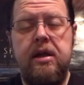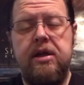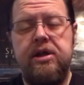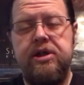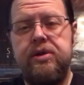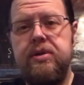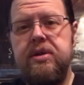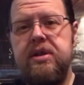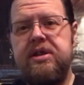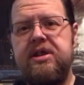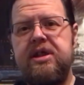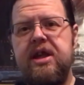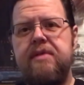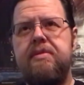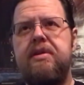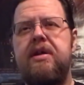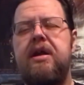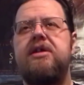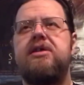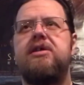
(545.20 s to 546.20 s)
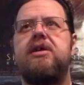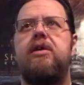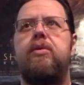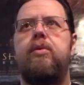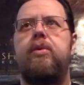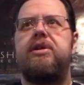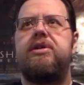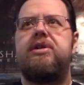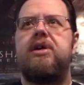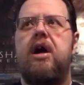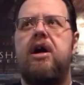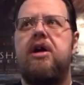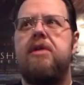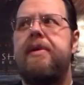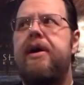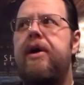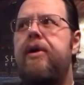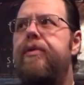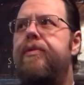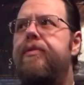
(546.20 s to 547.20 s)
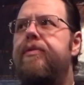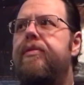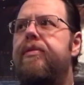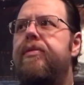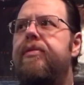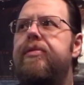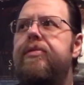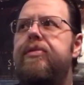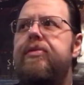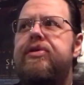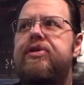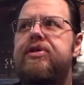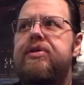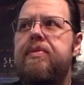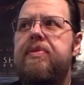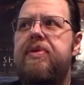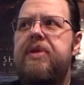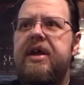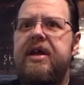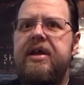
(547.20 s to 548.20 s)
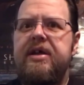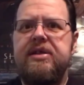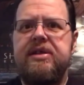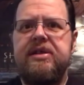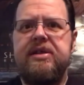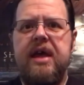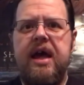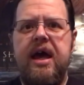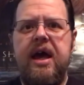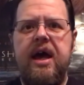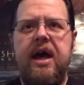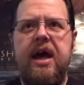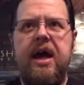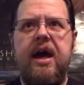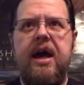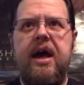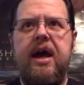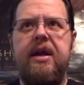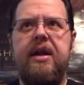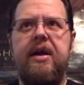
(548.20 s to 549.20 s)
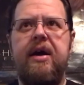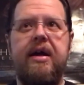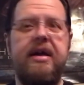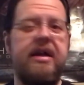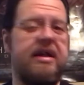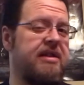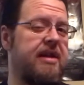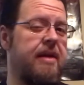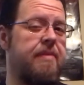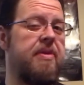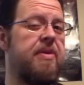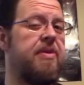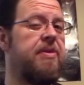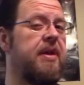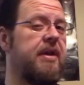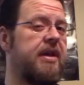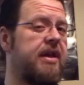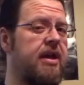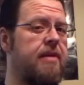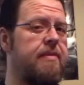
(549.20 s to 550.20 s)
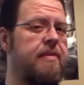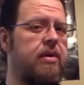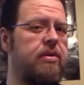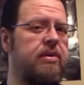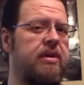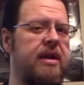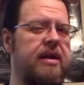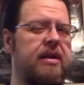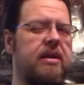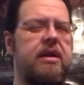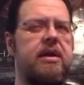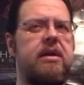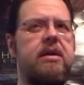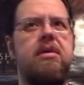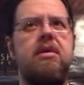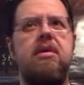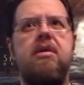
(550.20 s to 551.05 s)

So in this segment, I just kind of want to talk about some things that I guess I've been thinking about lately,